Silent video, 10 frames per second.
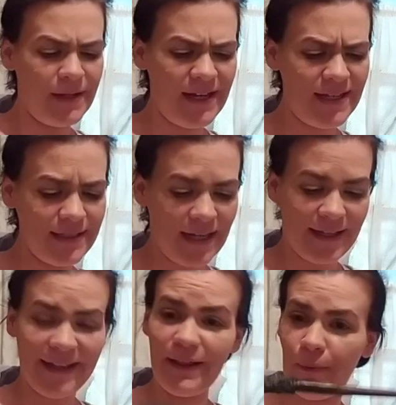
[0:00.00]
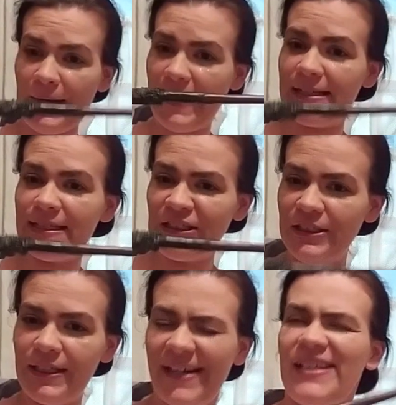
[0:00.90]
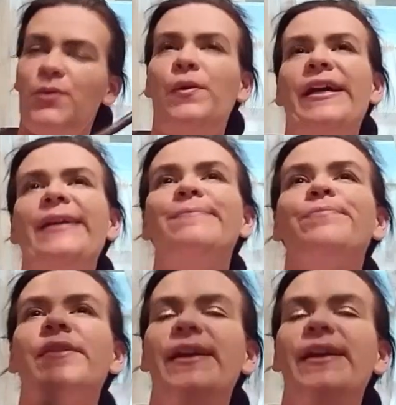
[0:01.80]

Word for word: Yeah, I like the weight. It's a good, nice weight.